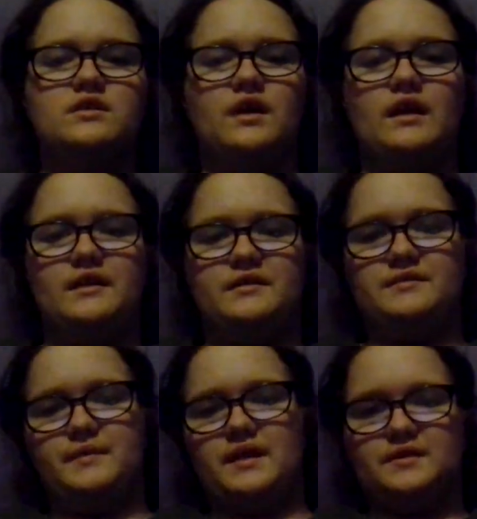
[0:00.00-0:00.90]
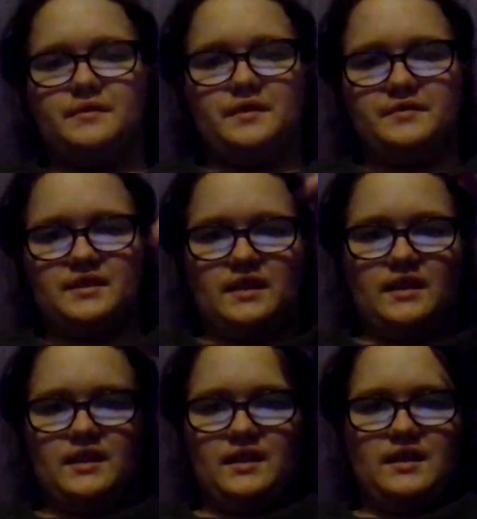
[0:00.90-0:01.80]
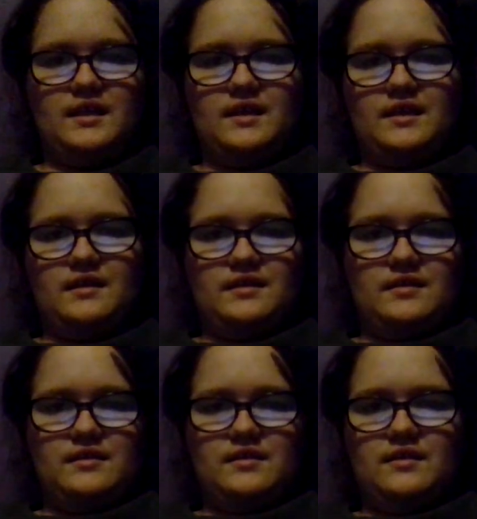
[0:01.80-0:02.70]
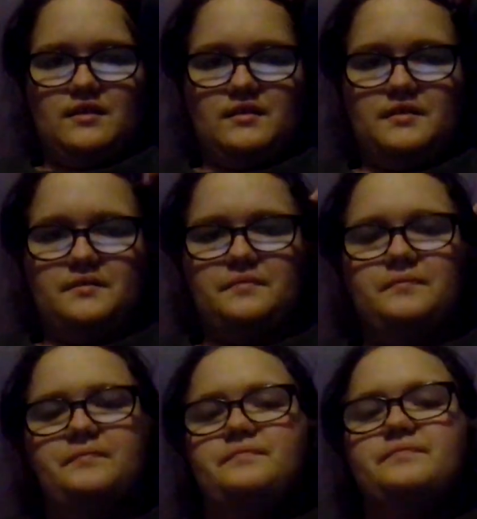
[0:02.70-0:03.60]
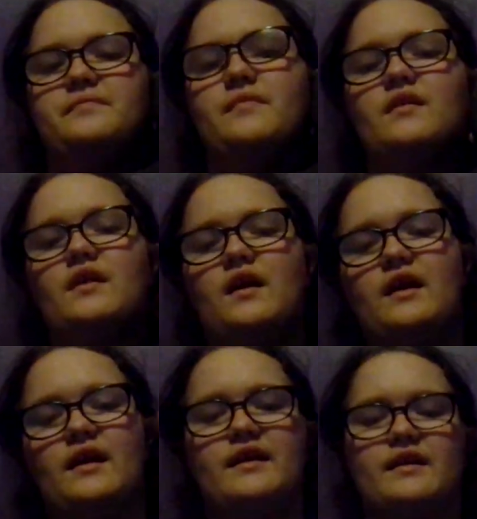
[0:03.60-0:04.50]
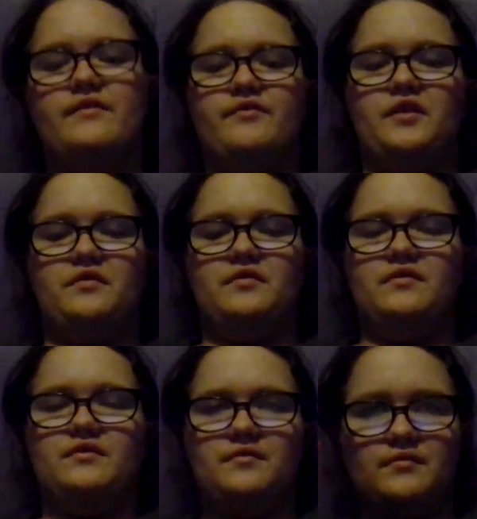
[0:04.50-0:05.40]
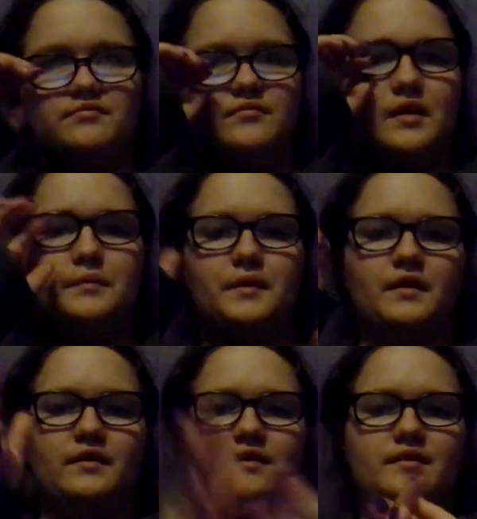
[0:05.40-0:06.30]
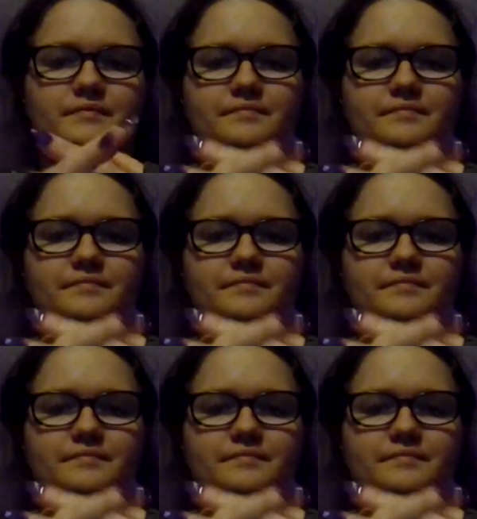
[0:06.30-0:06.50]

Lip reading: anyways, back to what I was saying. I wrote a book